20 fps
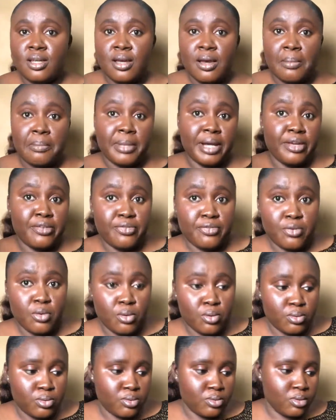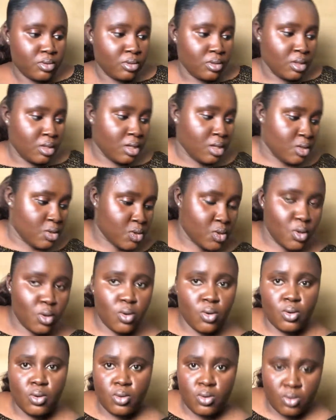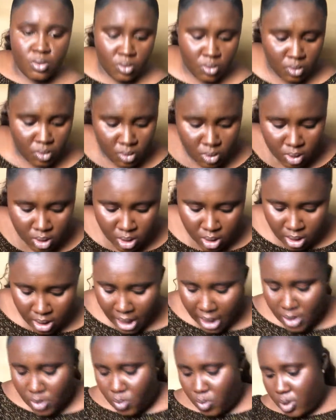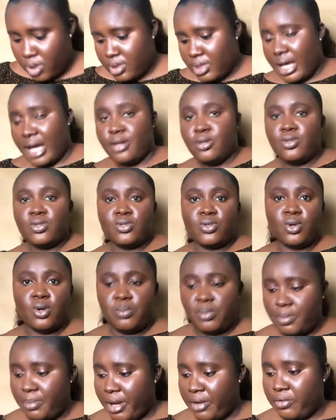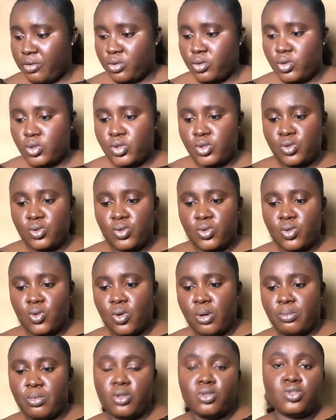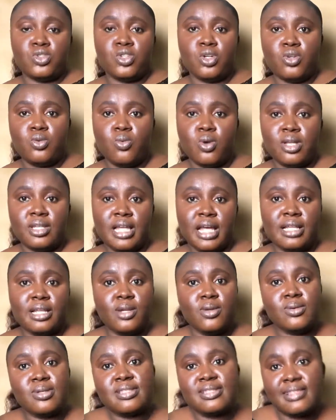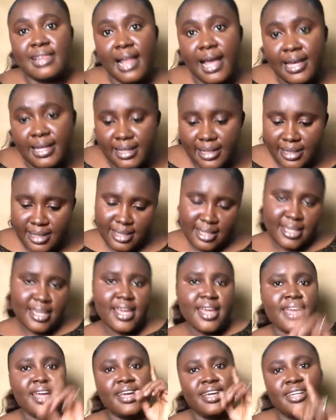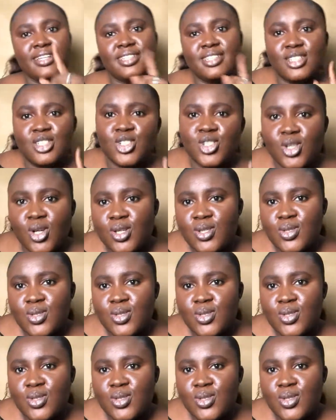my phone. So that's what I used to complete my photo shoot. So I'm going to show you what that looks like in the short